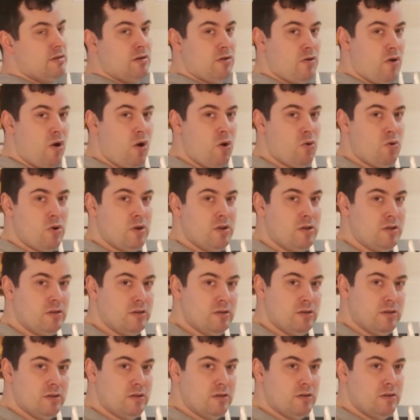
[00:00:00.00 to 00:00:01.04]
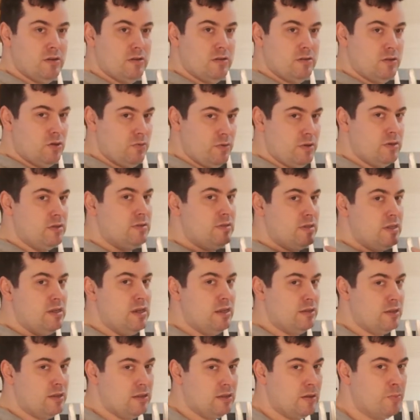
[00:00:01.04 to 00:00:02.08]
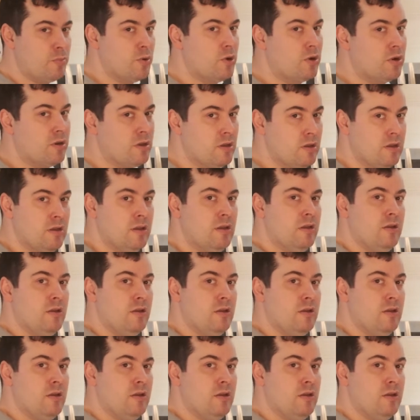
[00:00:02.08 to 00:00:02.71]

a row, you will see it in the book.